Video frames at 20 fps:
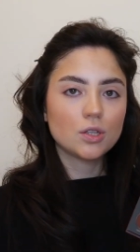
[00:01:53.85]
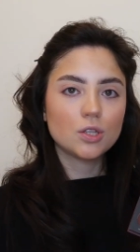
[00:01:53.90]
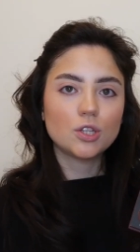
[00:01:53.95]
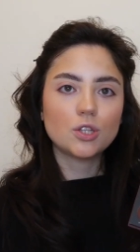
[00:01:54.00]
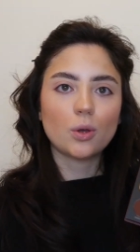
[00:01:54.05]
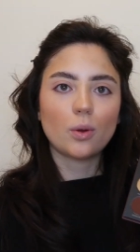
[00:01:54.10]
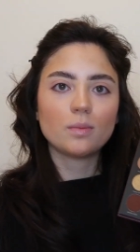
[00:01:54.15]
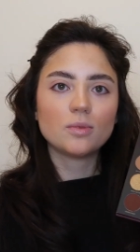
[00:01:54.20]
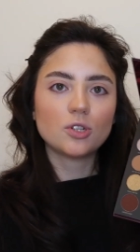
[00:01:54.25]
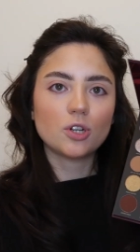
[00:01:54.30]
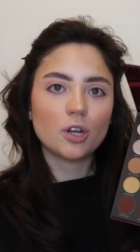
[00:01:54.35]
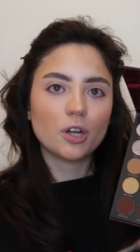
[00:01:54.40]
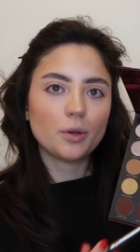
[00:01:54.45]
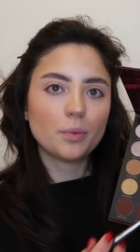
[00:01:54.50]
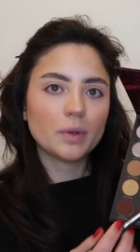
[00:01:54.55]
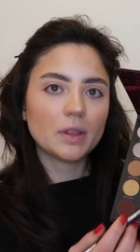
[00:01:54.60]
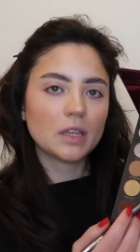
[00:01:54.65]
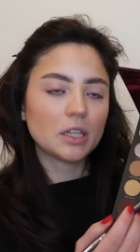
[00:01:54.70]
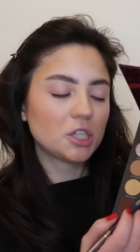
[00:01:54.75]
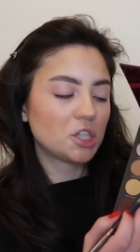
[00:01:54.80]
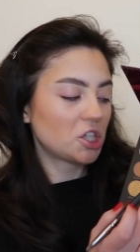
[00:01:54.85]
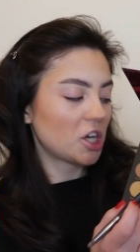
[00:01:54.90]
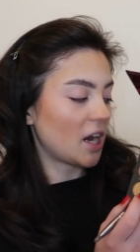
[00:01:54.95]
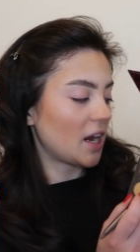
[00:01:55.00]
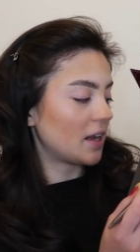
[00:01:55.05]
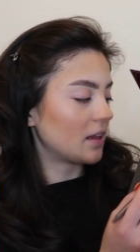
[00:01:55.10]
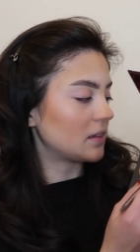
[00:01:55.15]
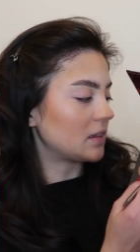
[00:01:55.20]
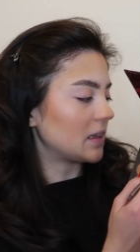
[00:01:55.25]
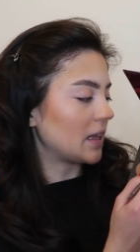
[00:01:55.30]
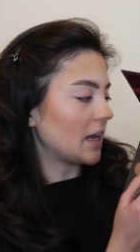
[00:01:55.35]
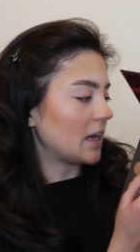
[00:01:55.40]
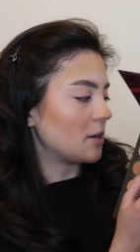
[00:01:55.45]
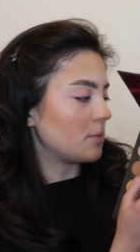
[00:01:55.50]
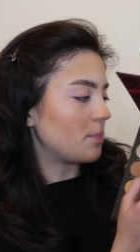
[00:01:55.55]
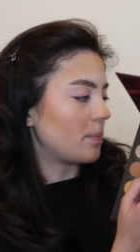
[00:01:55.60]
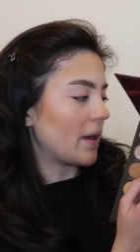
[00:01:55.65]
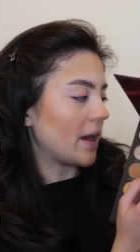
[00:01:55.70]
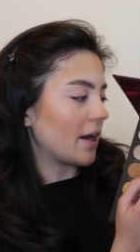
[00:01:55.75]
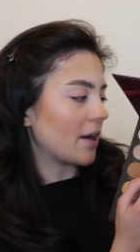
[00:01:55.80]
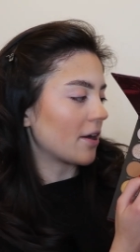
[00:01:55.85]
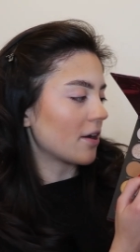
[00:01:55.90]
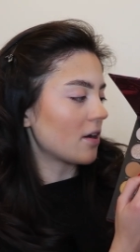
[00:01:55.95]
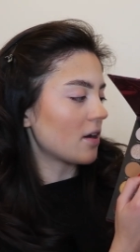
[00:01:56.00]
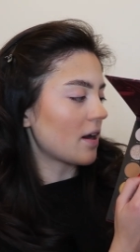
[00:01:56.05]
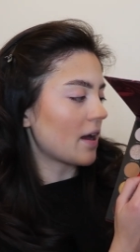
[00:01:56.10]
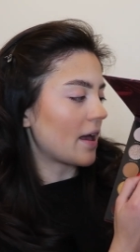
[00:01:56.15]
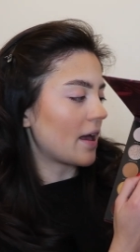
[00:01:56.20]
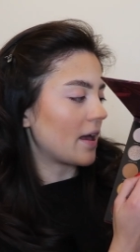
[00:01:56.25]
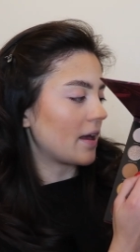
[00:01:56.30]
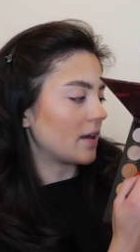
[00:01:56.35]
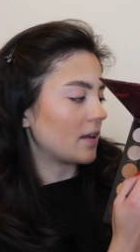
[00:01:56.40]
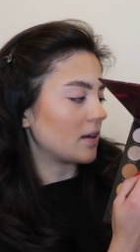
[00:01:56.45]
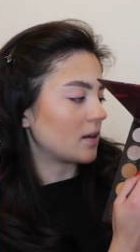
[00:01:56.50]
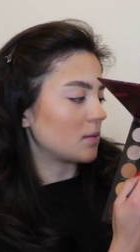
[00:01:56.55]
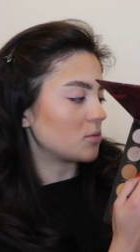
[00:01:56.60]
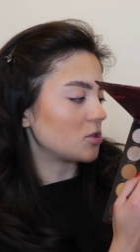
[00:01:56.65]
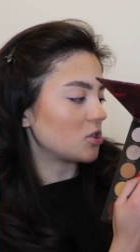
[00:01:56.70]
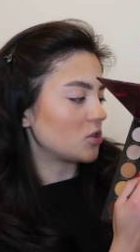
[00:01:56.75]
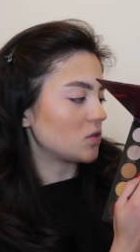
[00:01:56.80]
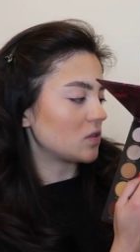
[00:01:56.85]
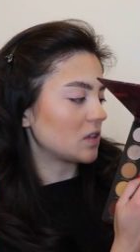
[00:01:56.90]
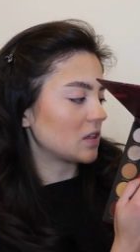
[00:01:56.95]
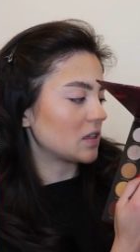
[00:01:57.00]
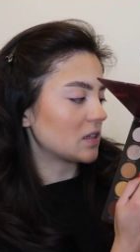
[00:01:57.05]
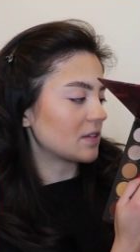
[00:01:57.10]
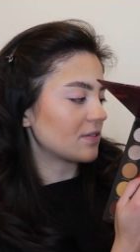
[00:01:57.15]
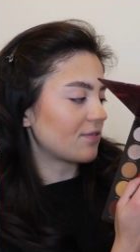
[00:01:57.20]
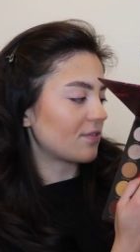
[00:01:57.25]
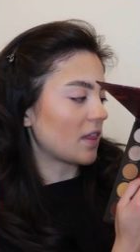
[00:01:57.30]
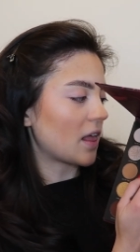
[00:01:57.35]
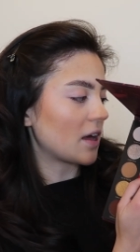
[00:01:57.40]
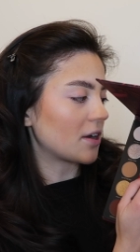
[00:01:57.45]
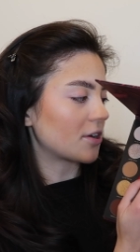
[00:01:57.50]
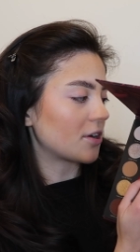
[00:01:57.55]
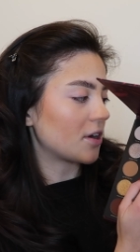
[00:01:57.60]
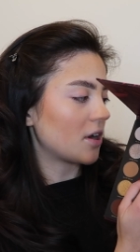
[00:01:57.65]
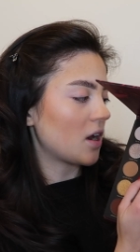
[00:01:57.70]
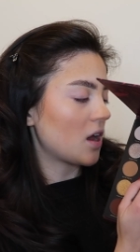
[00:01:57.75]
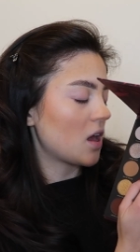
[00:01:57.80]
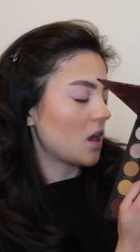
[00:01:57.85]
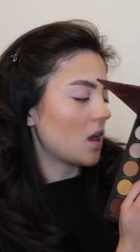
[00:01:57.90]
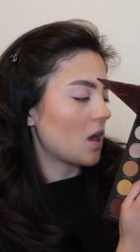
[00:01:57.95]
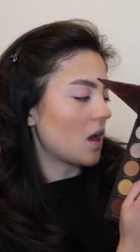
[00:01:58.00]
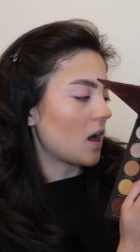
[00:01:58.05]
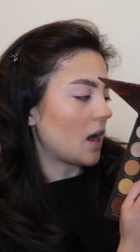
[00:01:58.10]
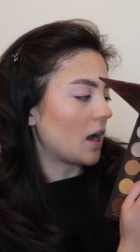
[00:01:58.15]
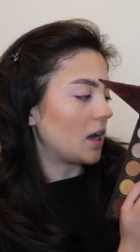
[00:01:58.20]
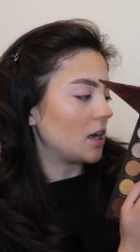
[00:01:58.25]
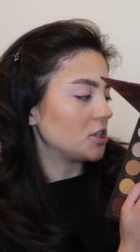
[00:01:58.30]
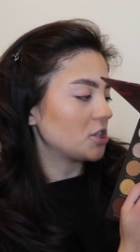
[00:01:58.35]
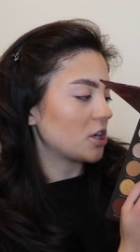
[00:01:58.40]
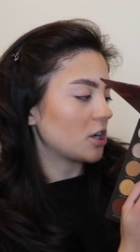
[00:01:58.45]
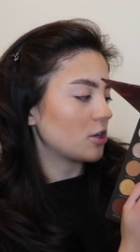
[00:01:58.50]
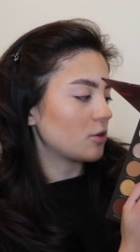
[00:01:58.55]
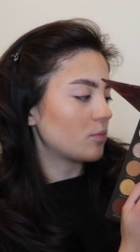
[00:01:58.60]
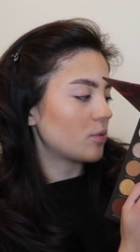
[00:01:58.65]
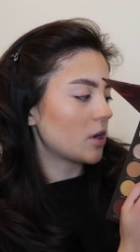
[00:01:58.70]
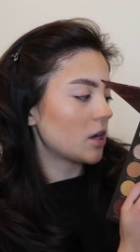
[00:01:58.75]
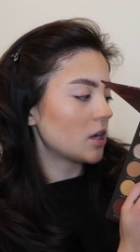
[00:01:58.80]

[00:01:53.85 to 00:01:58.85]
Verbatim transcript: So I'm starting with the shade Laid Bare, and I'm just using this flatter eyeshadow